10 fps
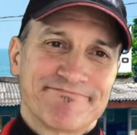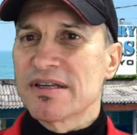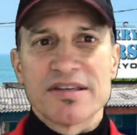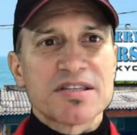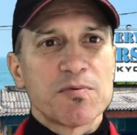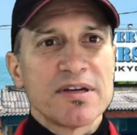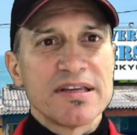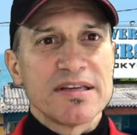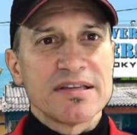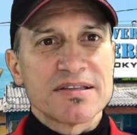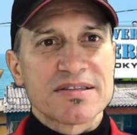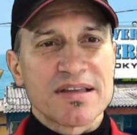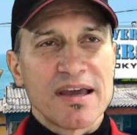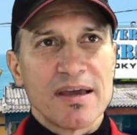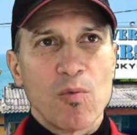This one is
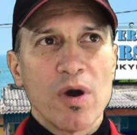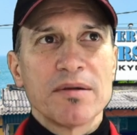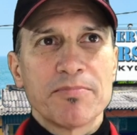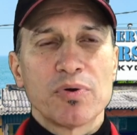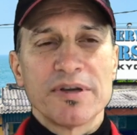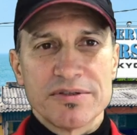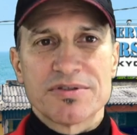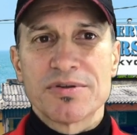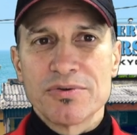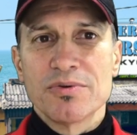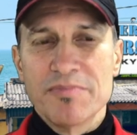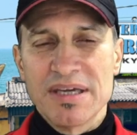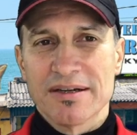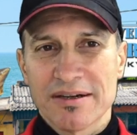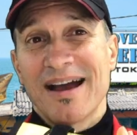a 1.2
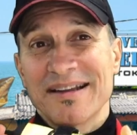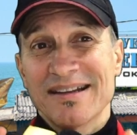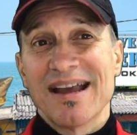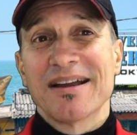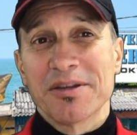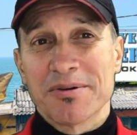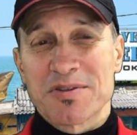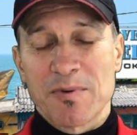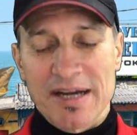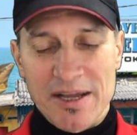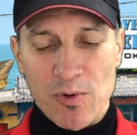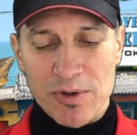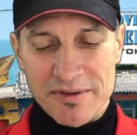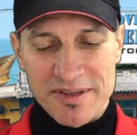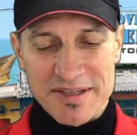meter. I did not notice when I
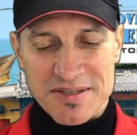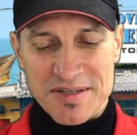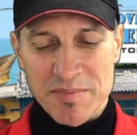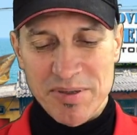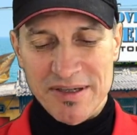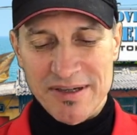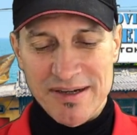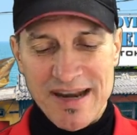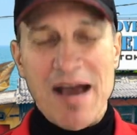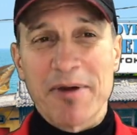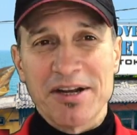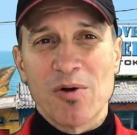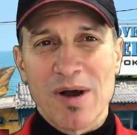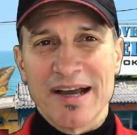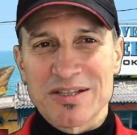ordered this, but now I
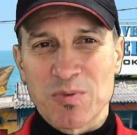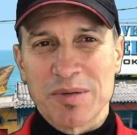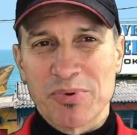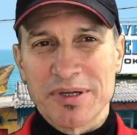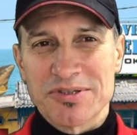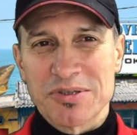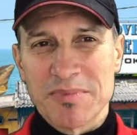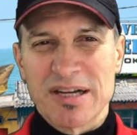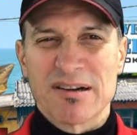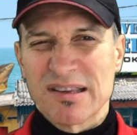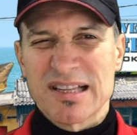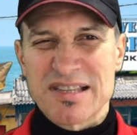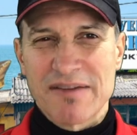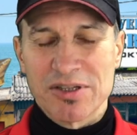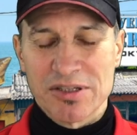know why it's 1.2 meter.
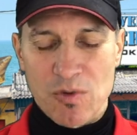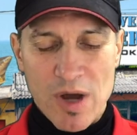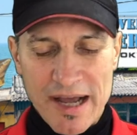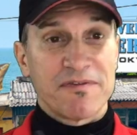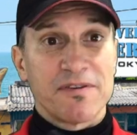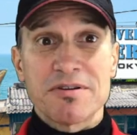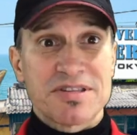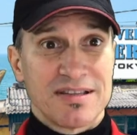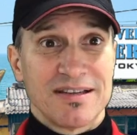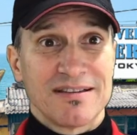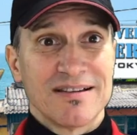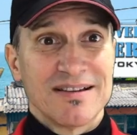Let's have a look why. First thing,